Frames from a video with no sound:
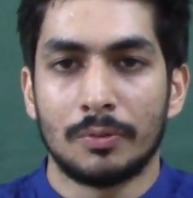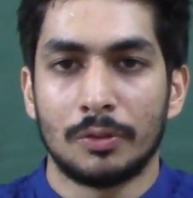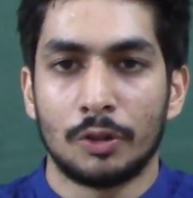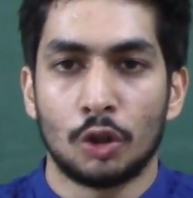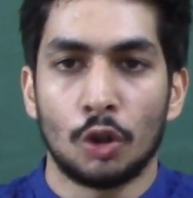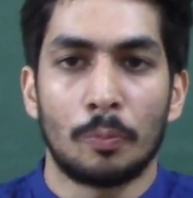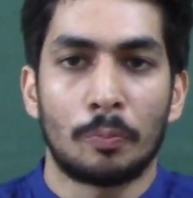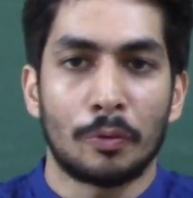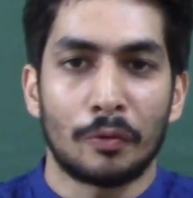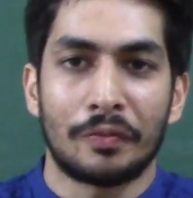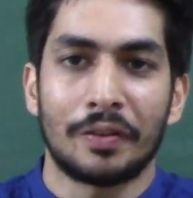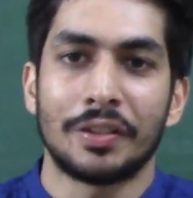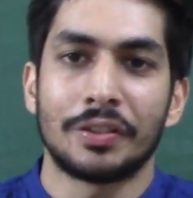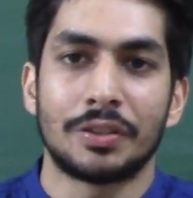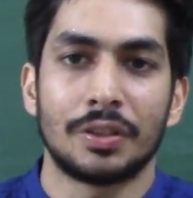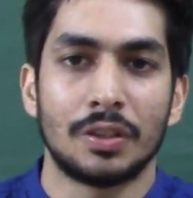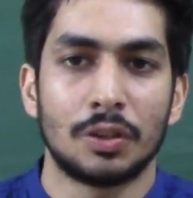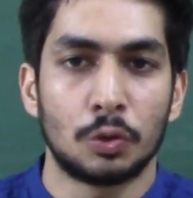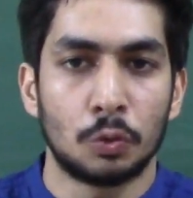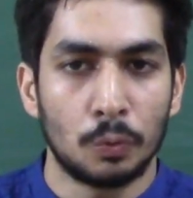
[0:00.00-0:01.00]
your
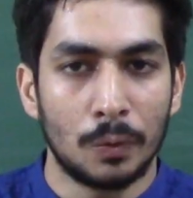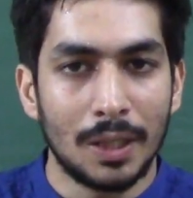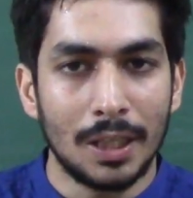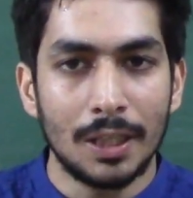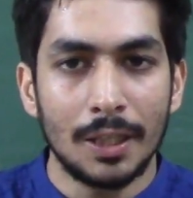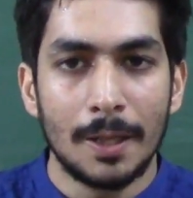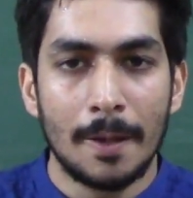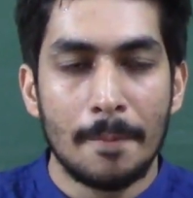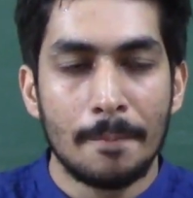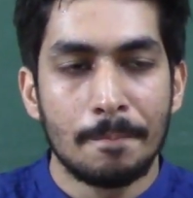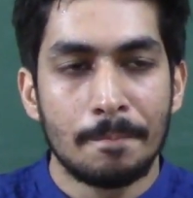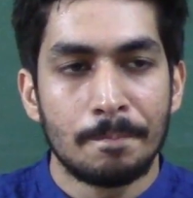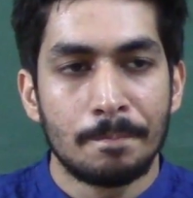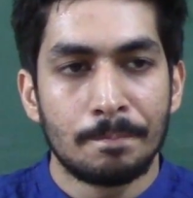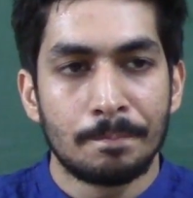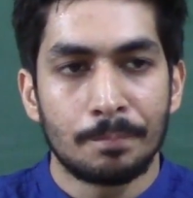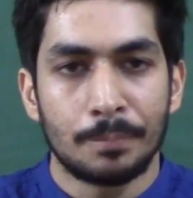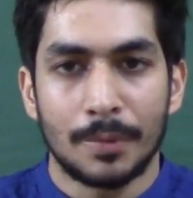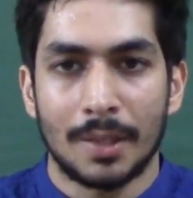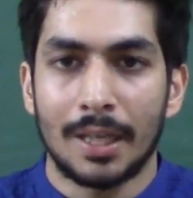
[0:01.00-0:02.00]
professor's will,
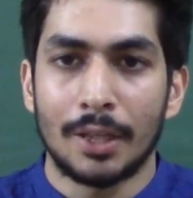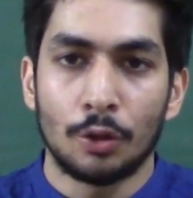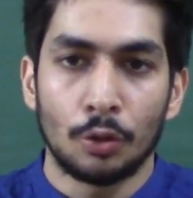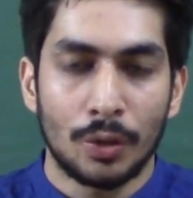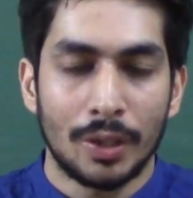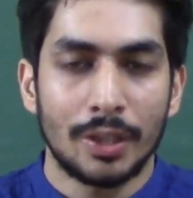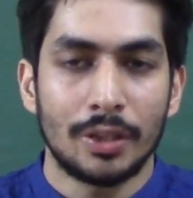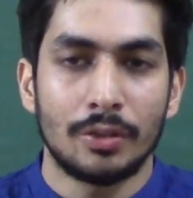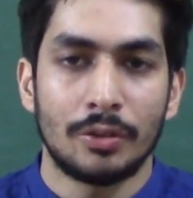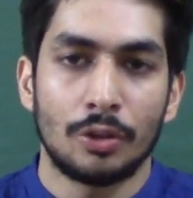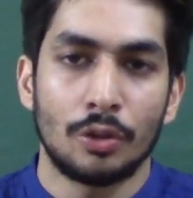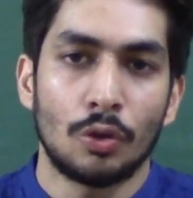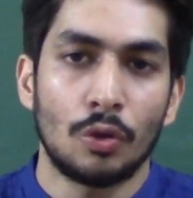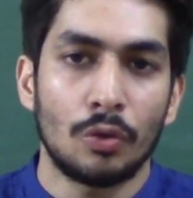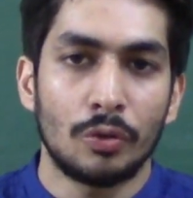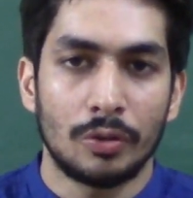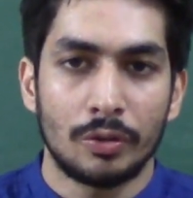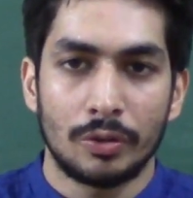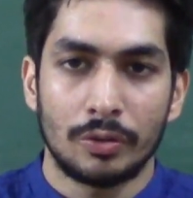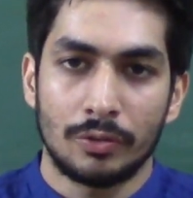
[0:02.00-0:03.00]
then you can, you
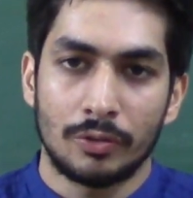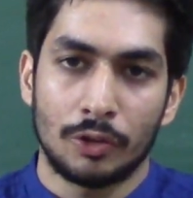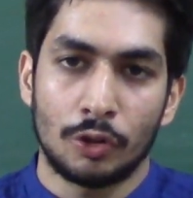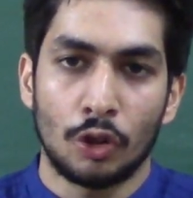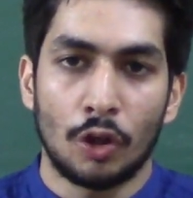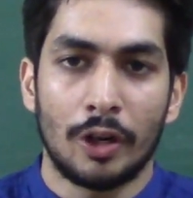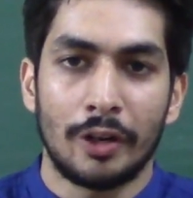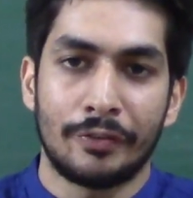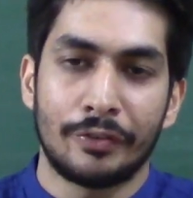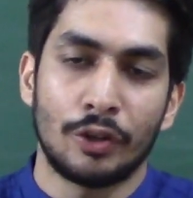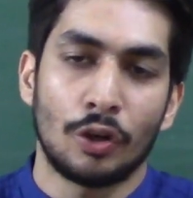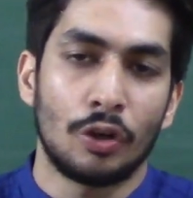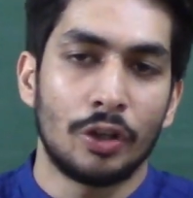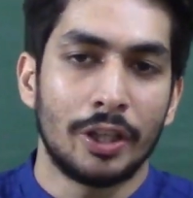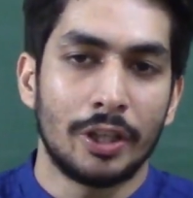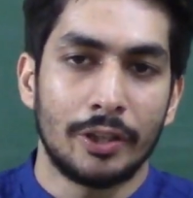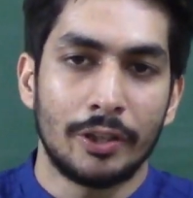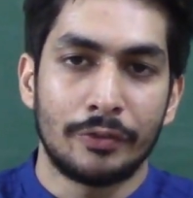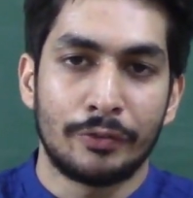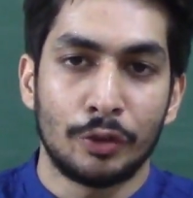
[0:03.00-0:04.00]
know,
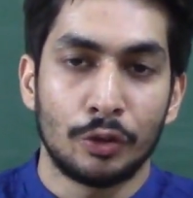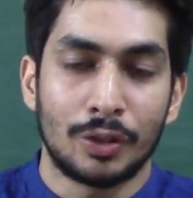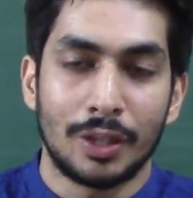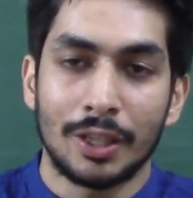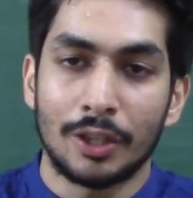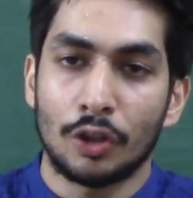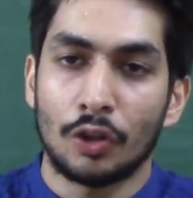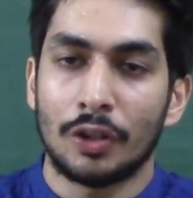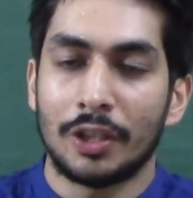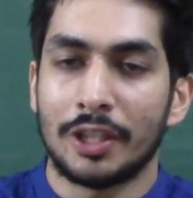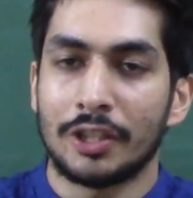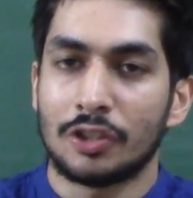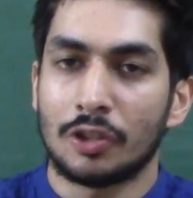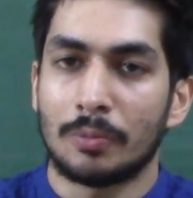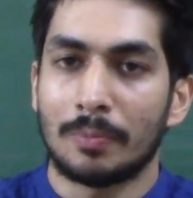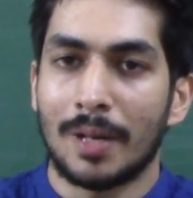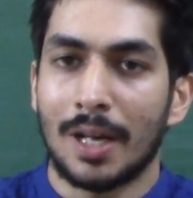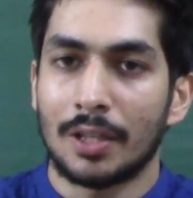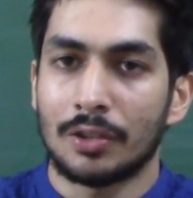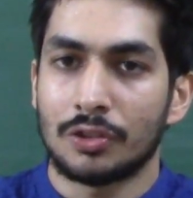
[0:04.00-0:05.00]
if you think your
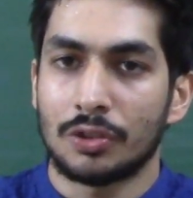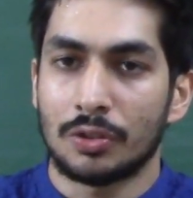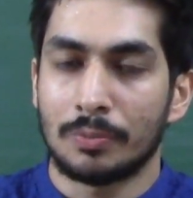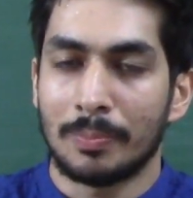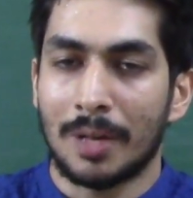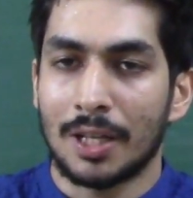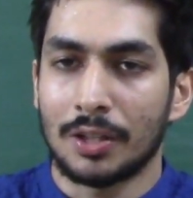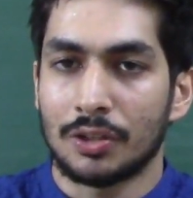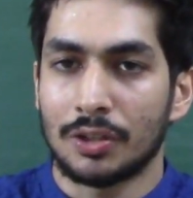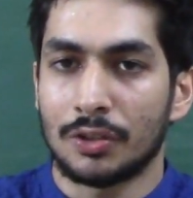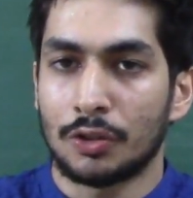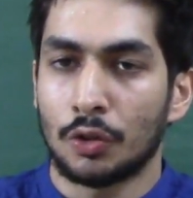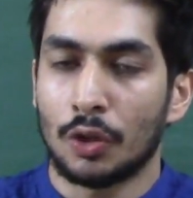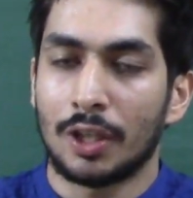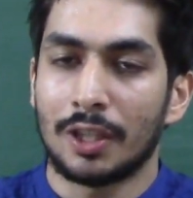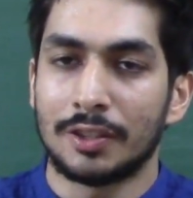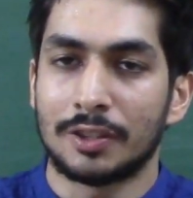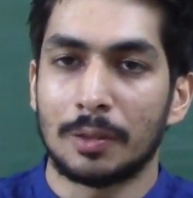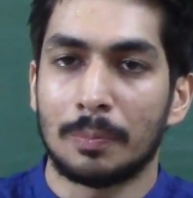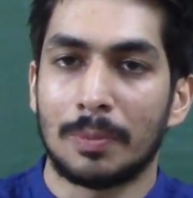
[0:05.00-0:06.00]
nature matches
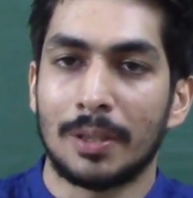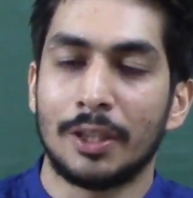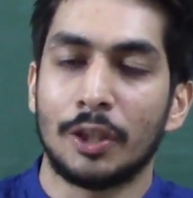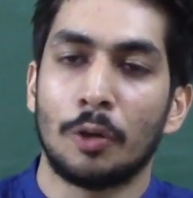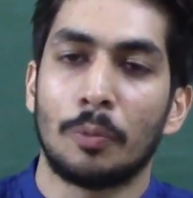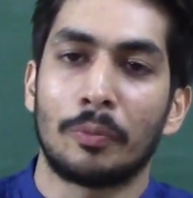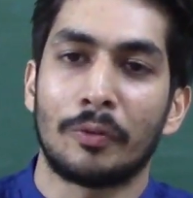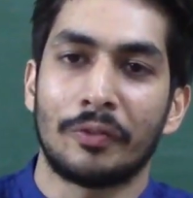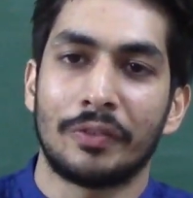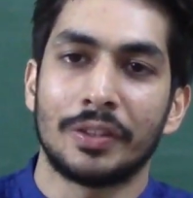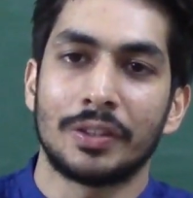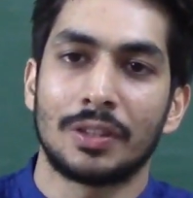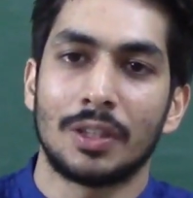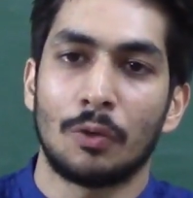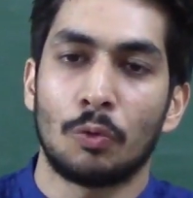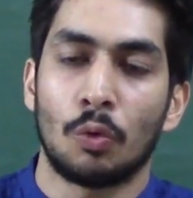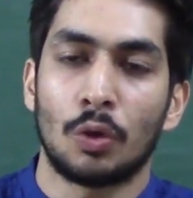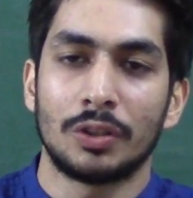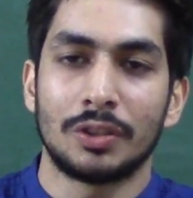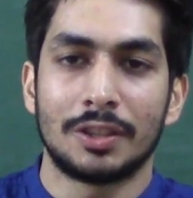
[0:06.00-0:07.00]
your discipline, your
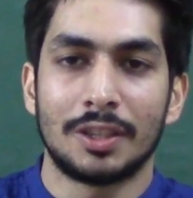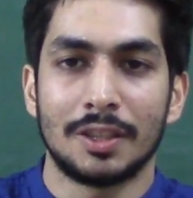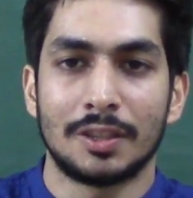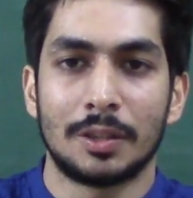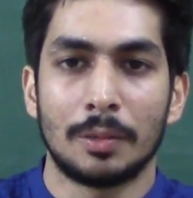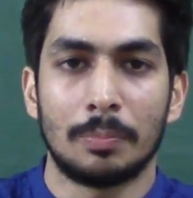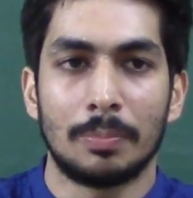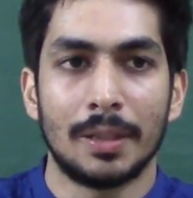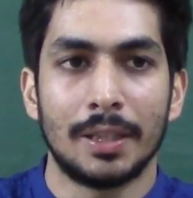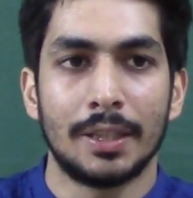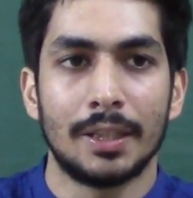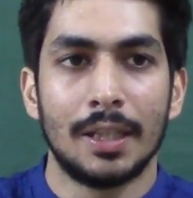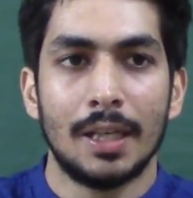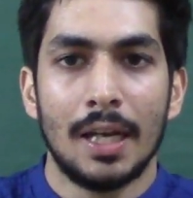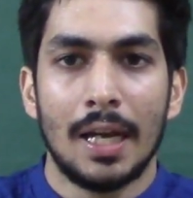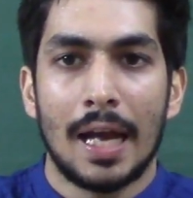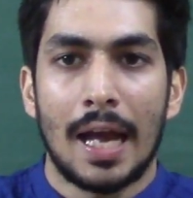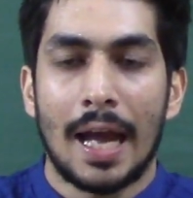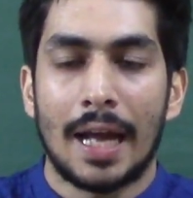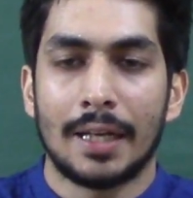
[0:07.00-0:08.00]
professor wants discipline
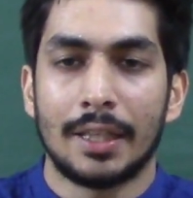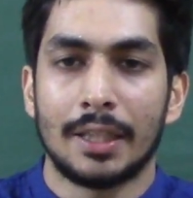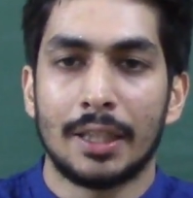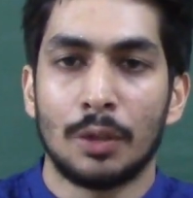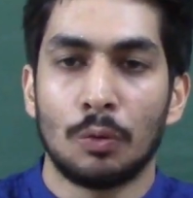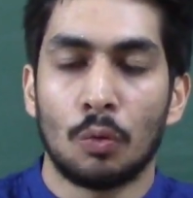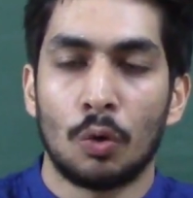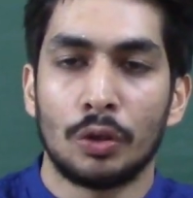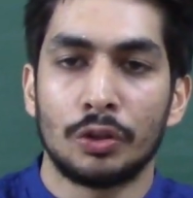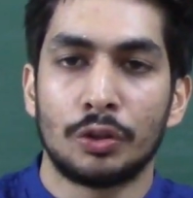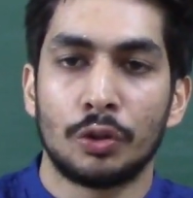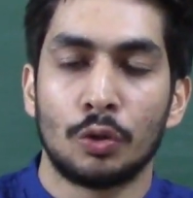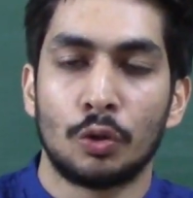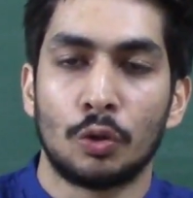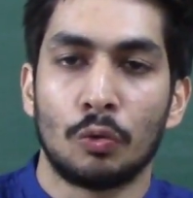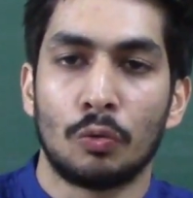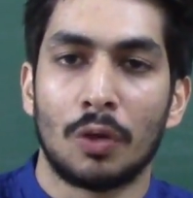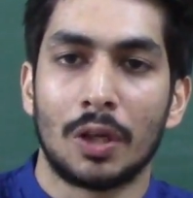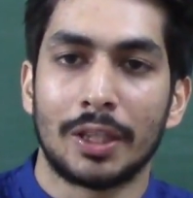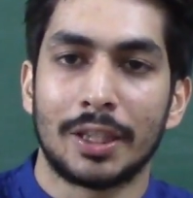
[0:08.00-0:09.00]
and he wants you
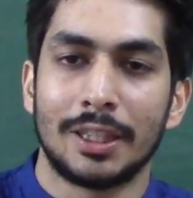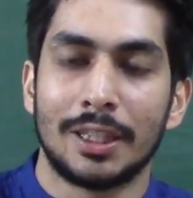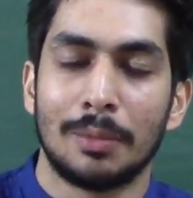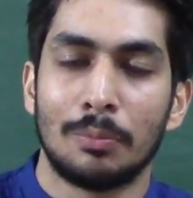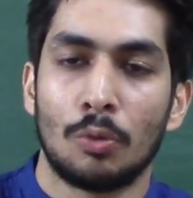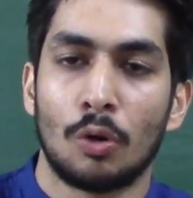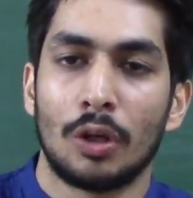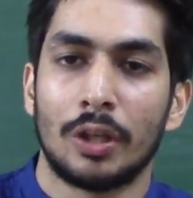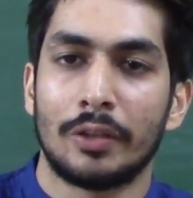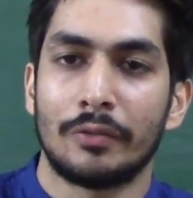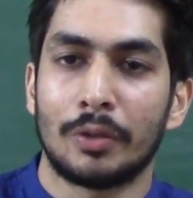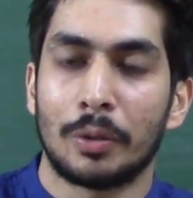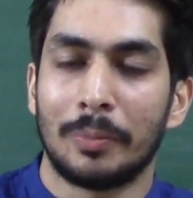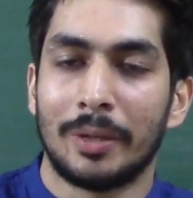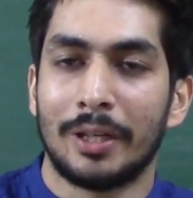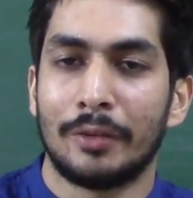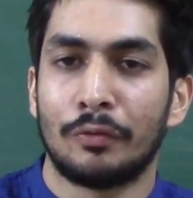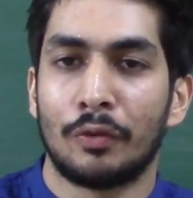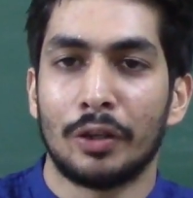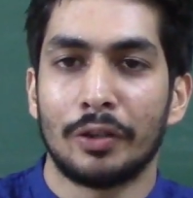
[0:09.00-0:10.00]
to work in the morning from
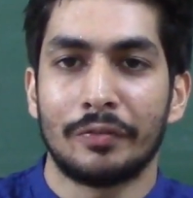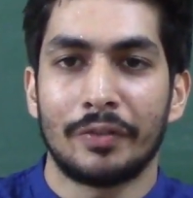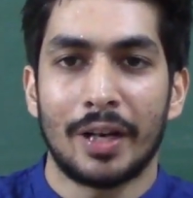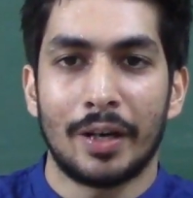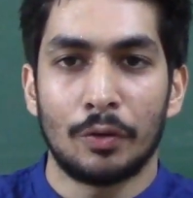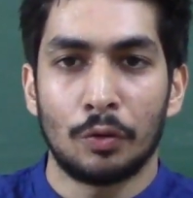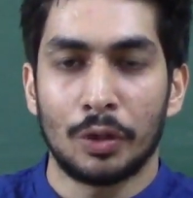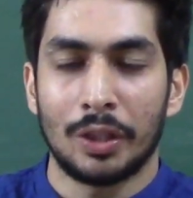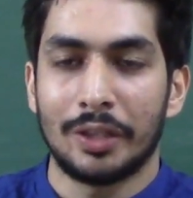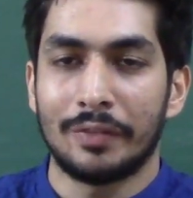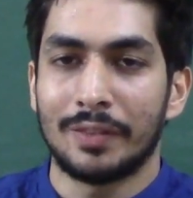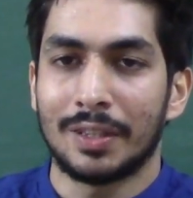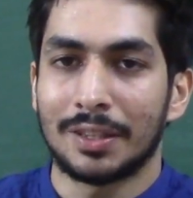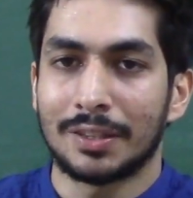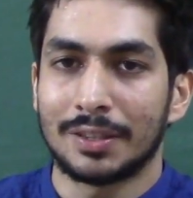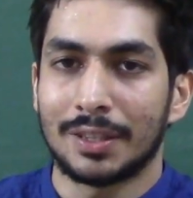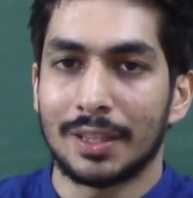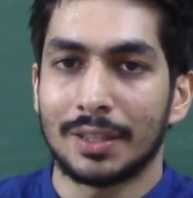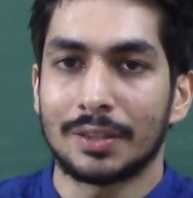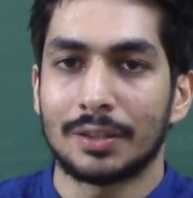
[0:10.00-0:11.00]
8:45 to evening
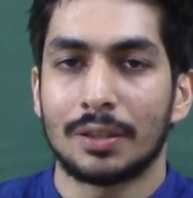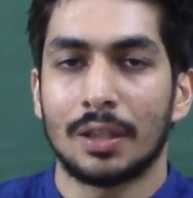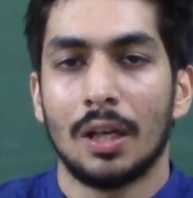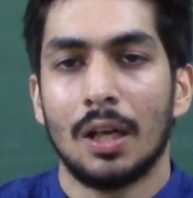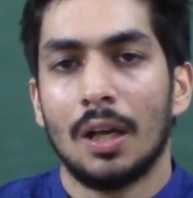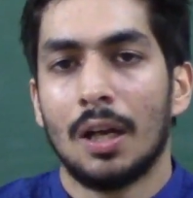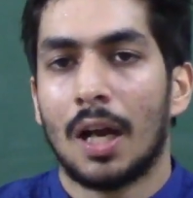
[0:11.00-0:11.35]
6,